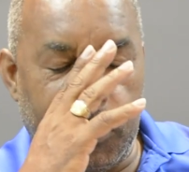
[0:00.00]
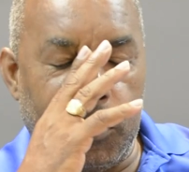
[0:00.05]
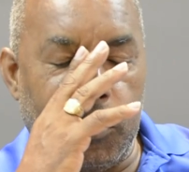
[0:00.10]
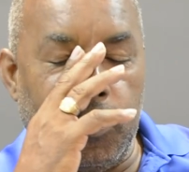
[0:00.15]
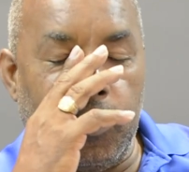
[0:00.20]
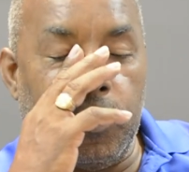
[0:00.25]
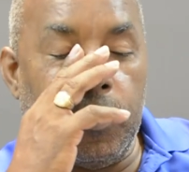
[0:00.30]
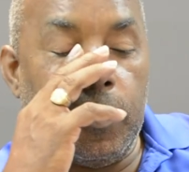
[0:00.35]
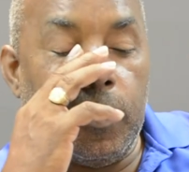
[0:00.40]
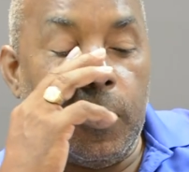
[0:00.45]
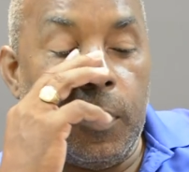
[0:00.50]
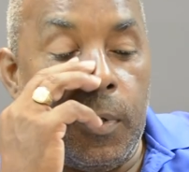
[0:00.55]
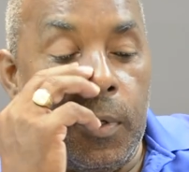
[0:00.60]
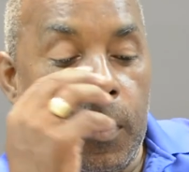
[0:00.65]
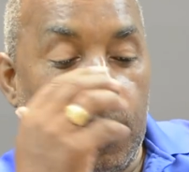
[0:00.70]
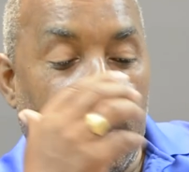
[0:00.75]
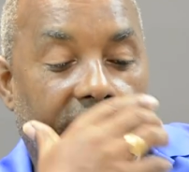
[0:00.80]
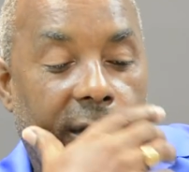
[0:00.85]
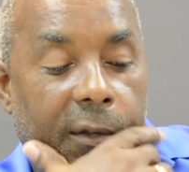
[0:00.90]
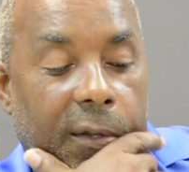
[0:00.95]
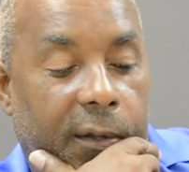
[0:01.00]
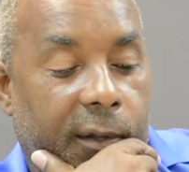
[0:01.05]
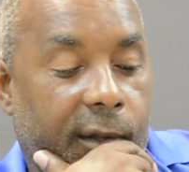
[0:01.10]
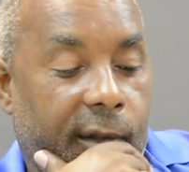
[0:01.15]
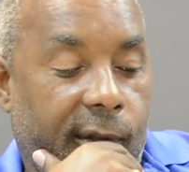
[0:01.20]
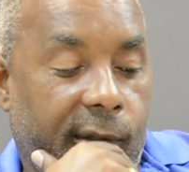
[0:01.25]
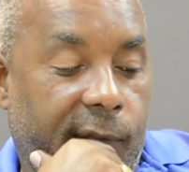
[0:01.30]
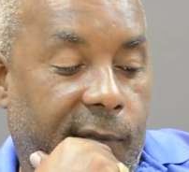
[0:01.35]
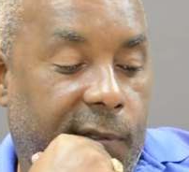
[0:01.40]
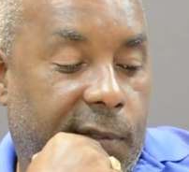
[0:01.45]
So
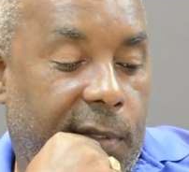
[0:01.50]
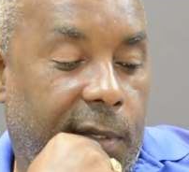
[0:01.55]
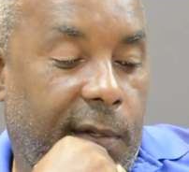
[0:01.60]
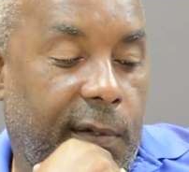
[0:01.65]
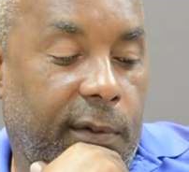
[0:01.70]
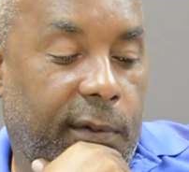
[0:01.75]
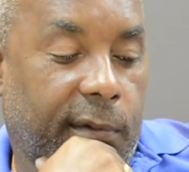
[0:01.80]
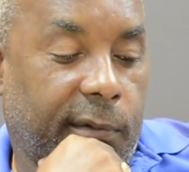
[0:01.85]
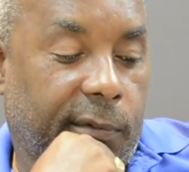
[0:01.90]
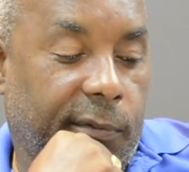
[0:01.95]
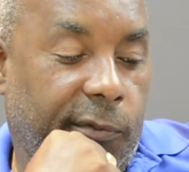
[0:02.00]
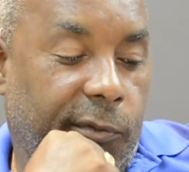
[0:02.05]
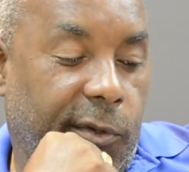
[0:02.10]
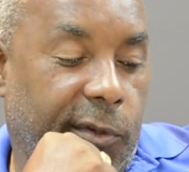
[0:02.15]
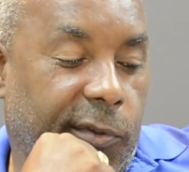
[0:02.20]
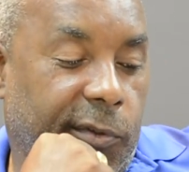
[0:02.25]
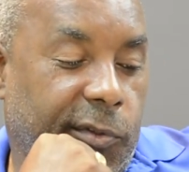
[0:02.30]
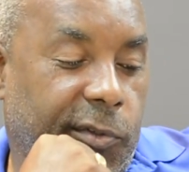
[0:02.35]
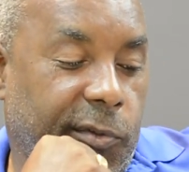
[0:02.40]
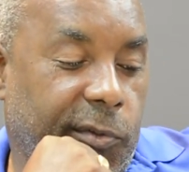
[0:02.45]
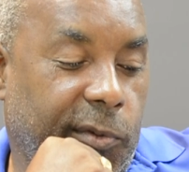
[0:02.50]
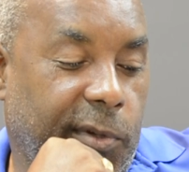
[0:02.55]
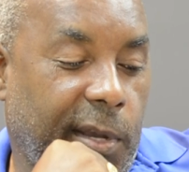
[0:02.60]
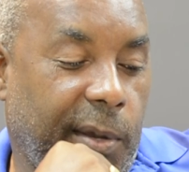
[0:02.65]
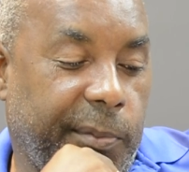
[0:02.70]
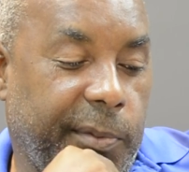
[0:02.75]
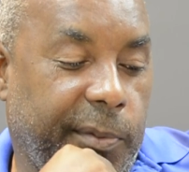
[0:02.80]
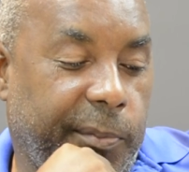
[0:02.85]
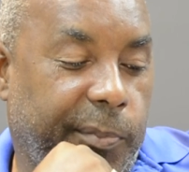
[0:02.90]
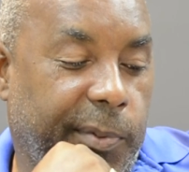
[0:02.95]
they said, look, why don't you
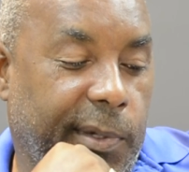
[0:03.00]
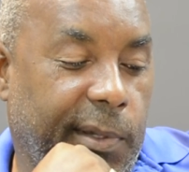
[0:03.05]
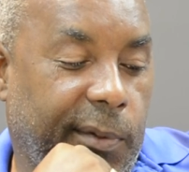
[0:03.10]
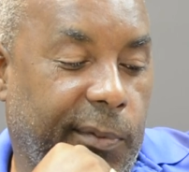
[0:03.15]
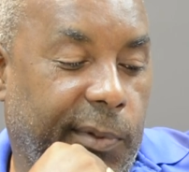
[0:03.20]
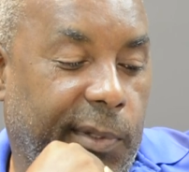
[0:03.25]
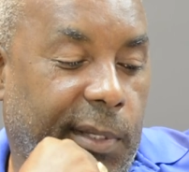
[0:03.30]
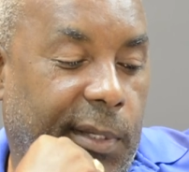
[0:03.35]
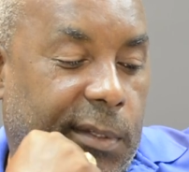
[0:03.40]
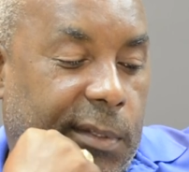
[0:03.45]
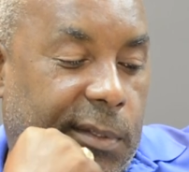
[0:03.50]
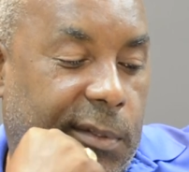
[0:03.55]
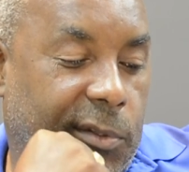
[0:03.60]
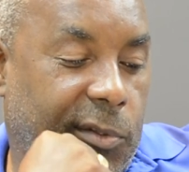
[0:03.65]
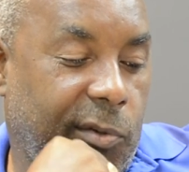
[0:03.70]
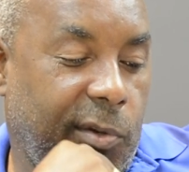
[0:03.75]
come and play with us?